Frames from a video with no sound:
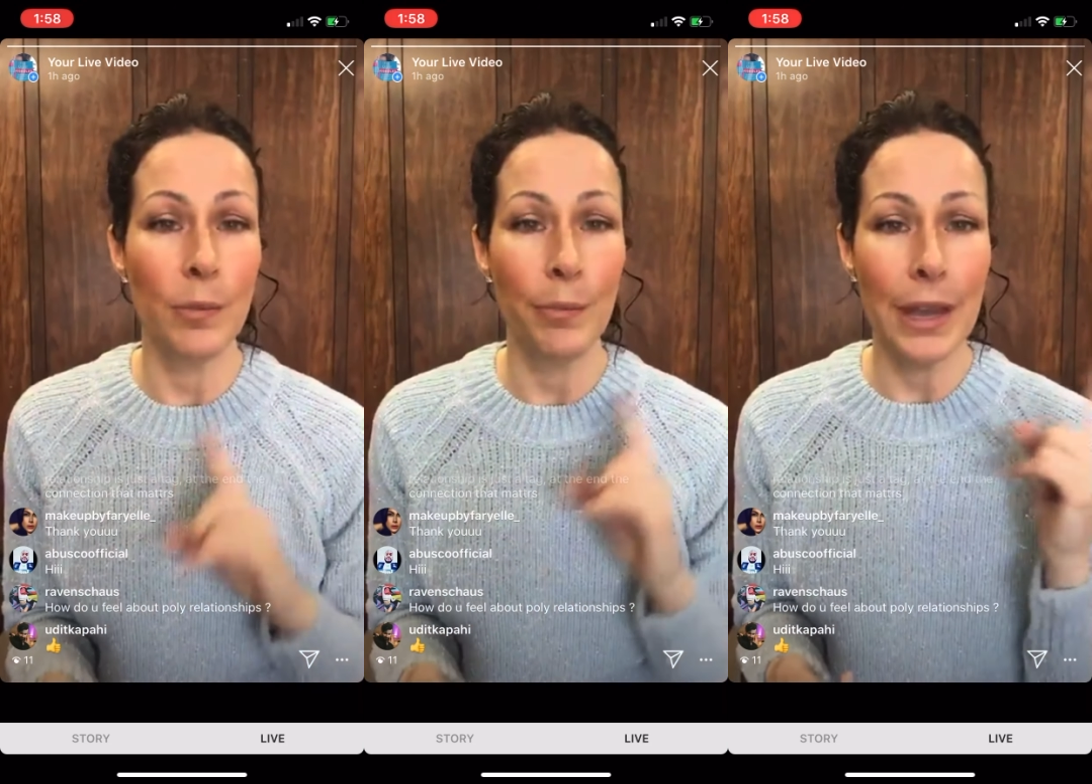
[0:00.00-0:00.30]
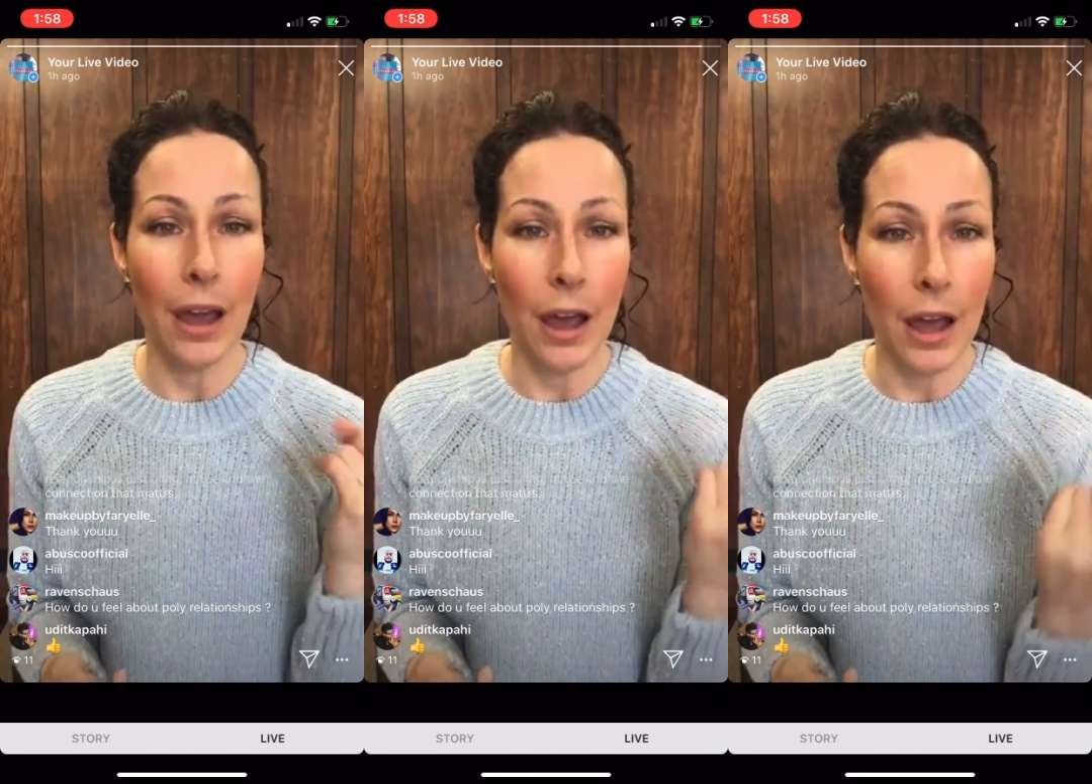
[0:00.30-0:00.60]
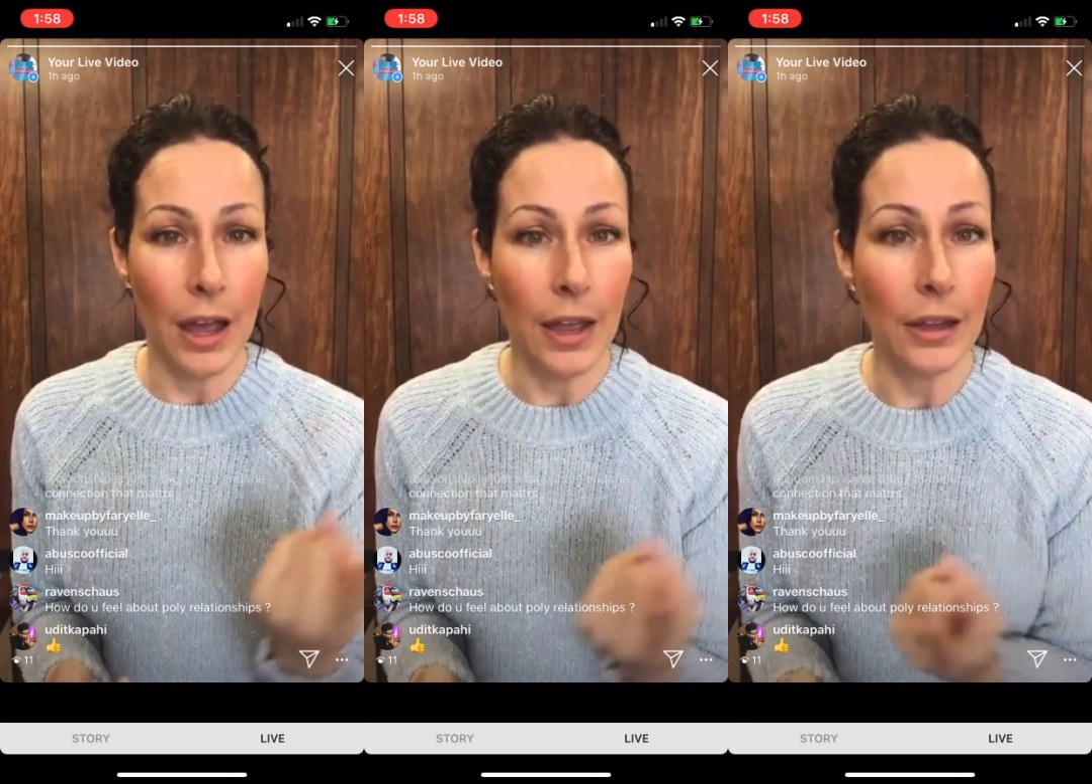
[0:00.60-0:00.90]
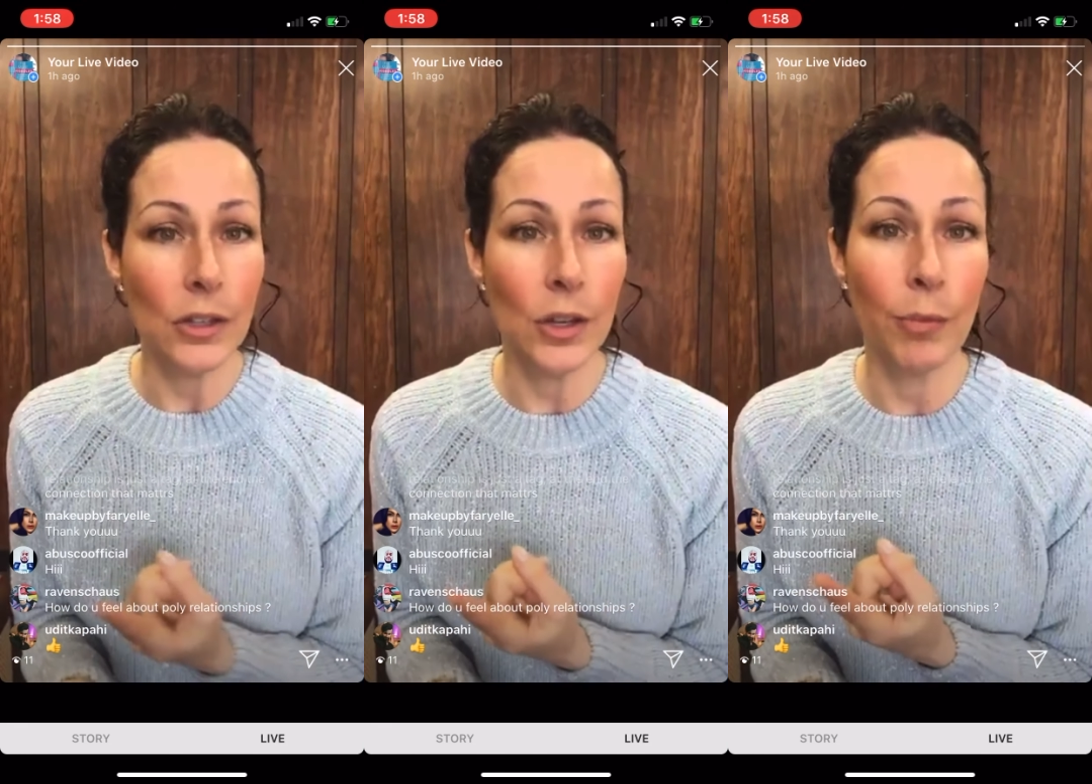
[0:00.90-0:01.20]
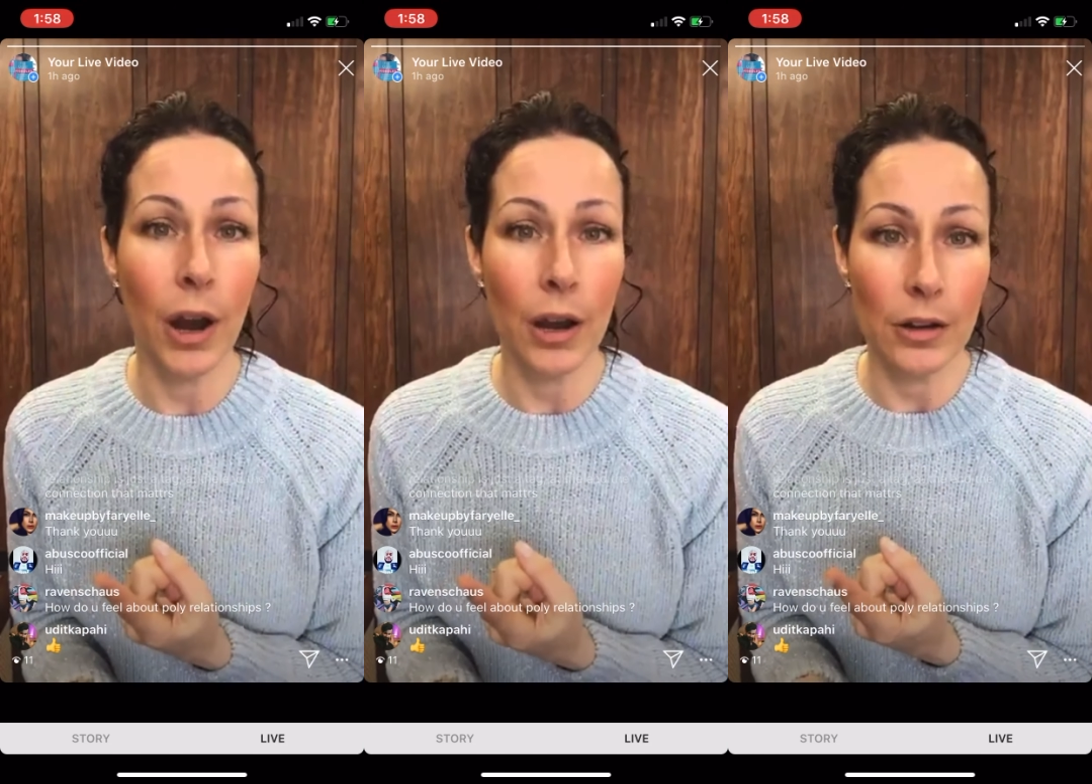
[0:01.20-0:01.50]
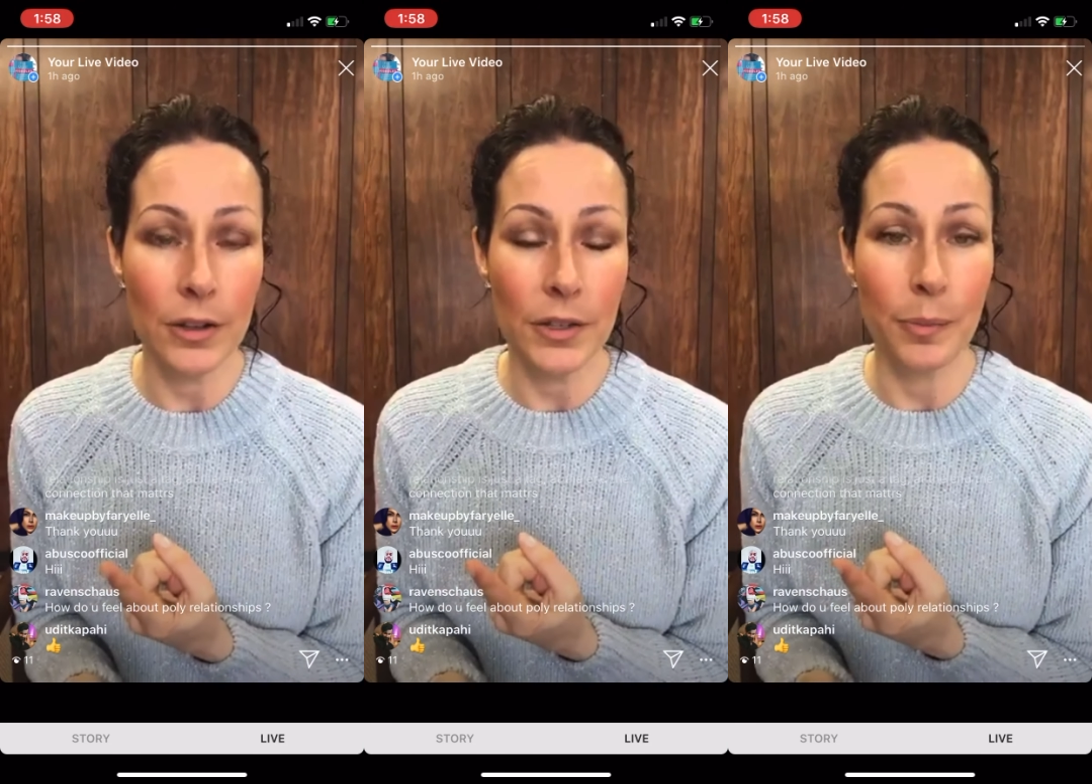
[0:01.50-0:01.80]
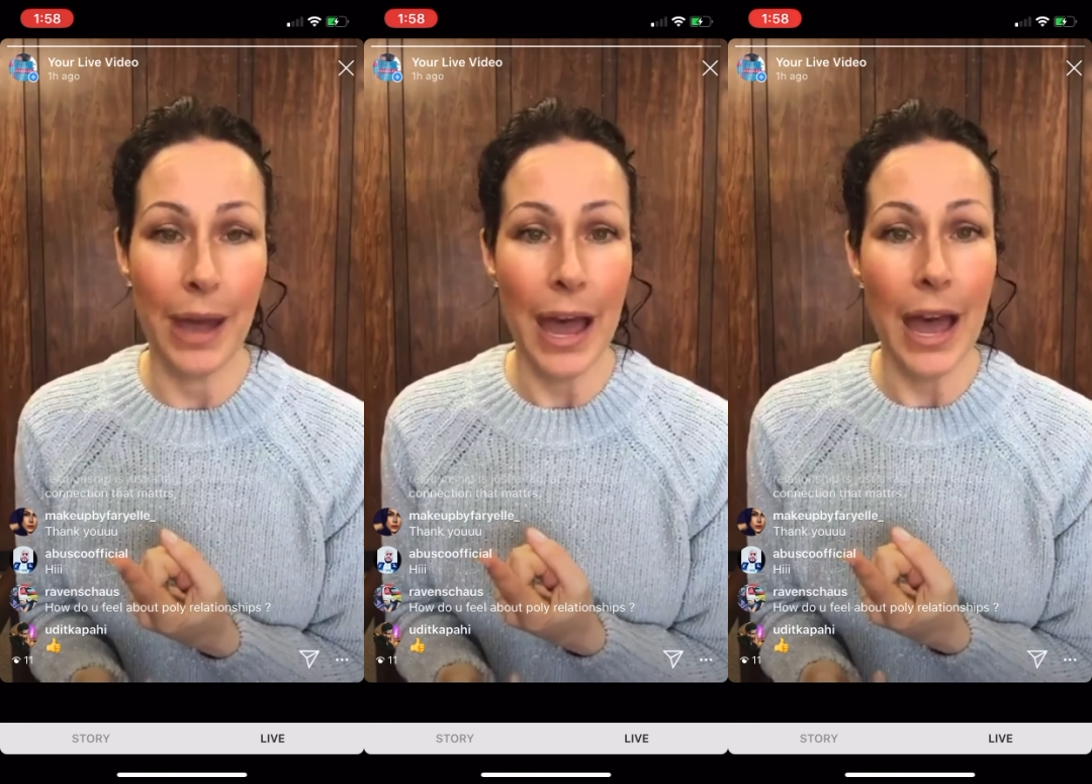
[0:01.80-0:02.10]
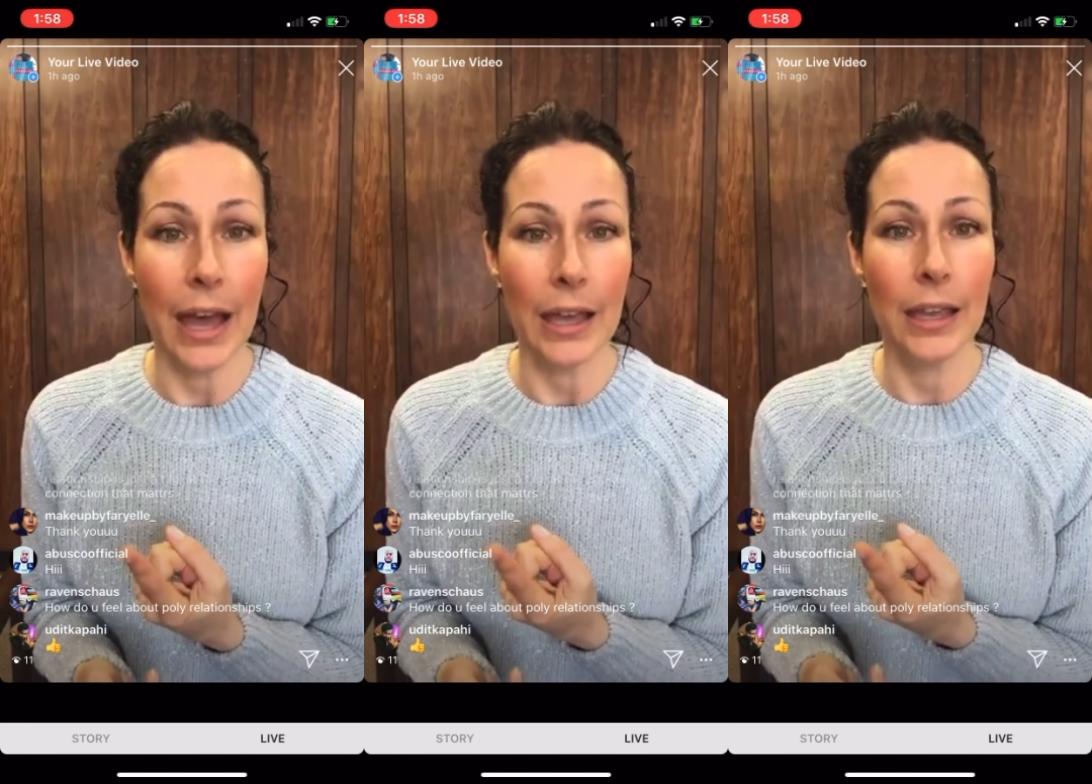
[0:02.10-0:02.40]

behind your partner's back,